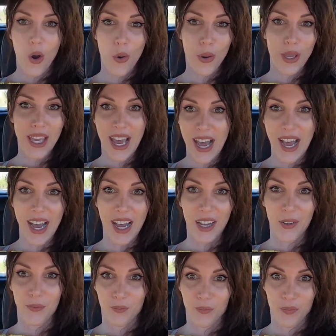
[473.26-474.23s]
Oh
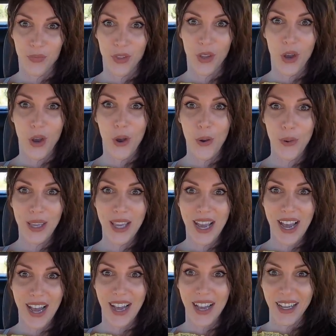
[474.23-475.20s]
yeah. Oh
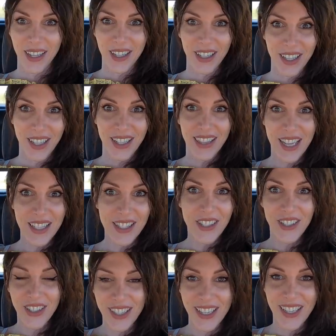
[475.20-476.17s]
yeah.
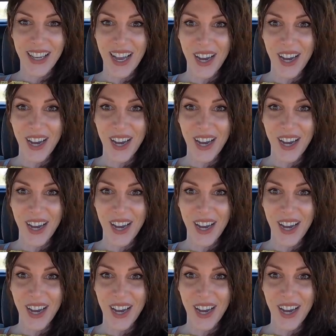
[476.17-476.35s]
That's good